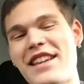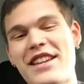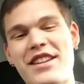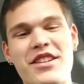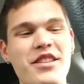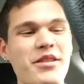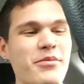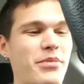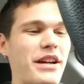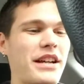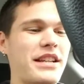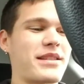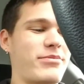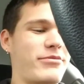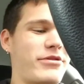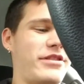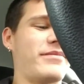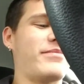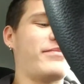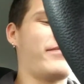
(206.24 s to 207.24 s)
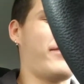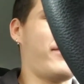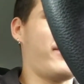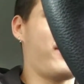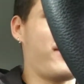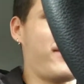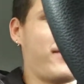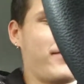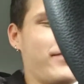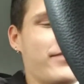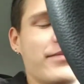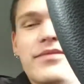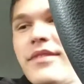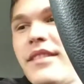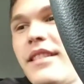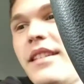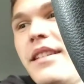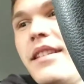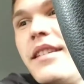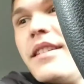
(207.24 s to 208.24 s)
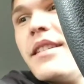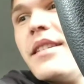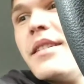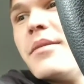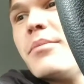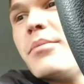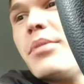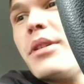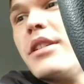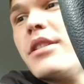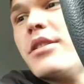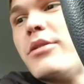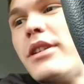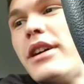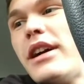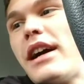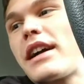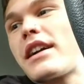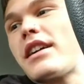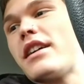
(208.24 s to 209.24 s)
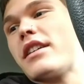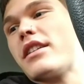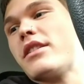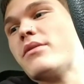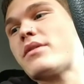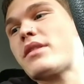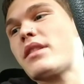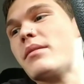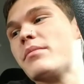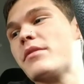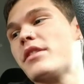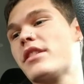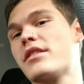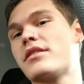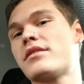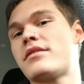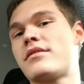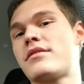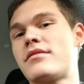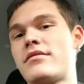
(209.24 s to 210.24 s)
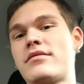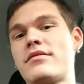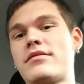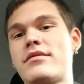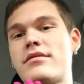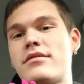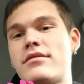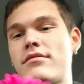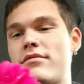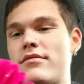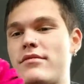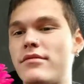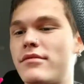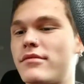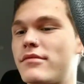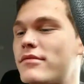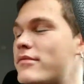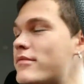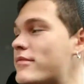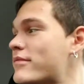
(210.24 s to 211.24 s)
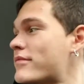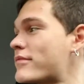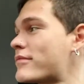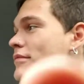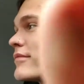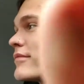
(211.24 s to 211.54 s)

You're the best, Mom. Well, I try. But you know what? I got you something. You did? Oh my